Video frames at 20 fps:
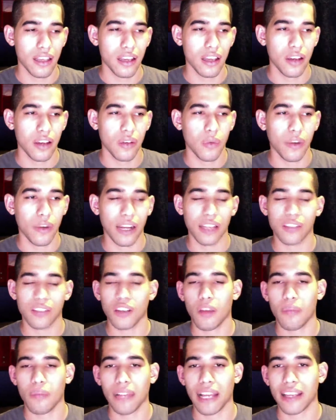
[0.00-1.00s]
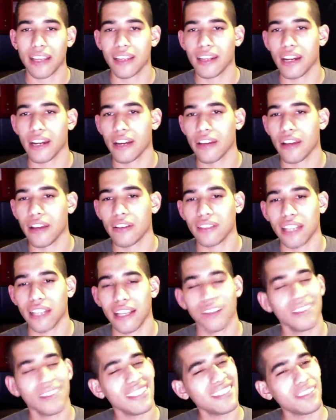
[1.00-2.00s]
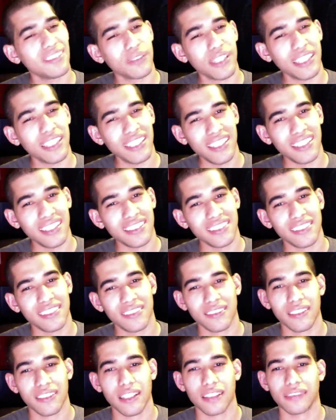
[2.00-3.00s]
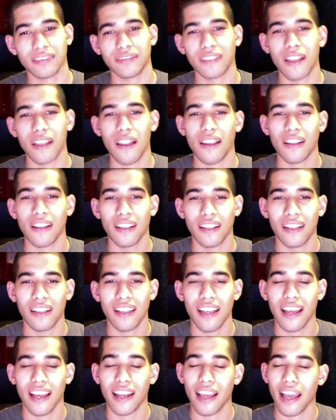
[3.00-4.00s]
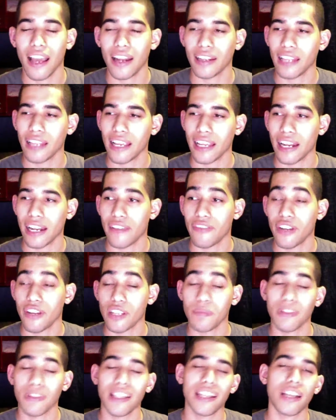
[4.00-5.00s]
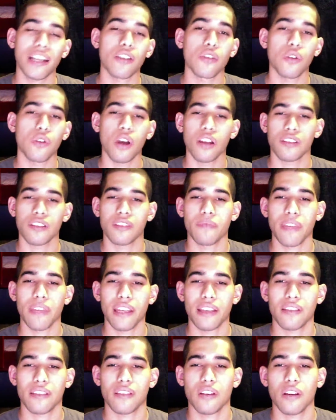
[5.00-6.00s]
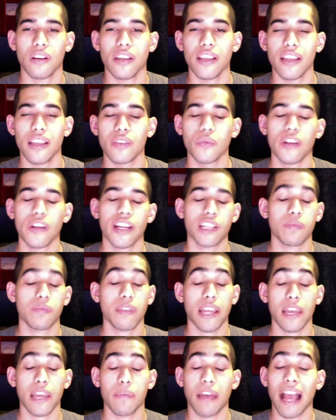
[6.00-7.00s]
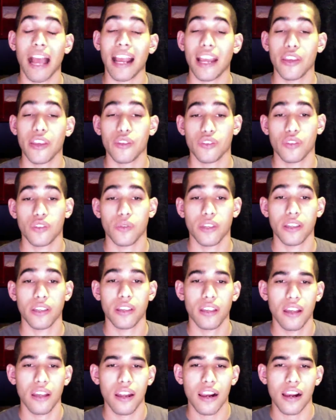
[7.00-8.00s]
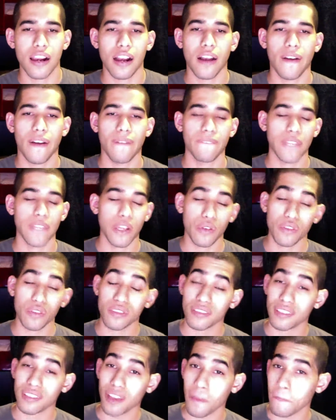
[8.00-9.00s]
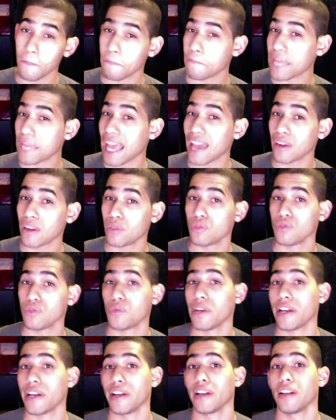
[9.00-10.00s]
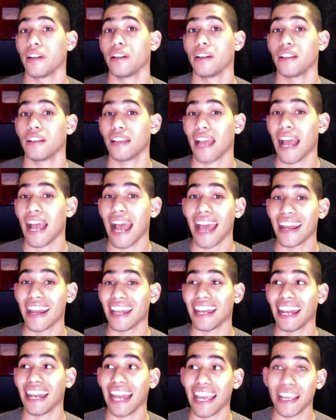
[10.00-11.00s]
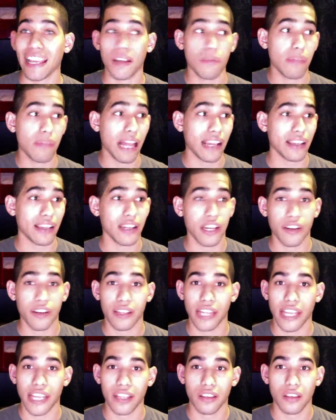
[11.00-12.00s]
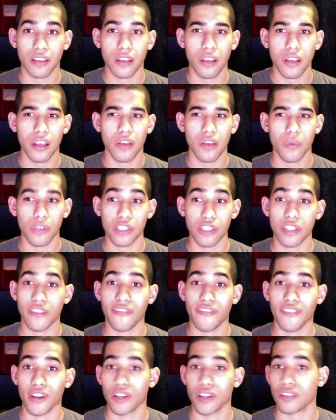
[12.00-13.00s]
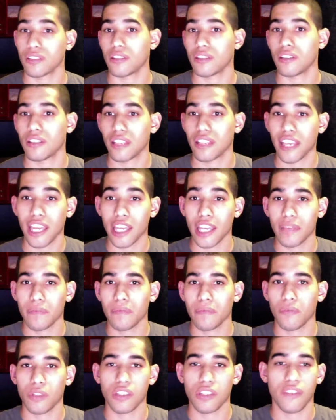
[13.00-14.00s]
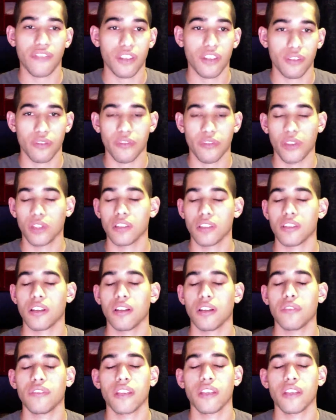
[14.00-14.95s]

When I saw Black Canary, I was like, really? No, I didn't like it at first. But then it grew on to me, so it's weird to explain, but I got used to it. There were some panels where I didn't like Black Canary, like when she first came, when she first revealed herself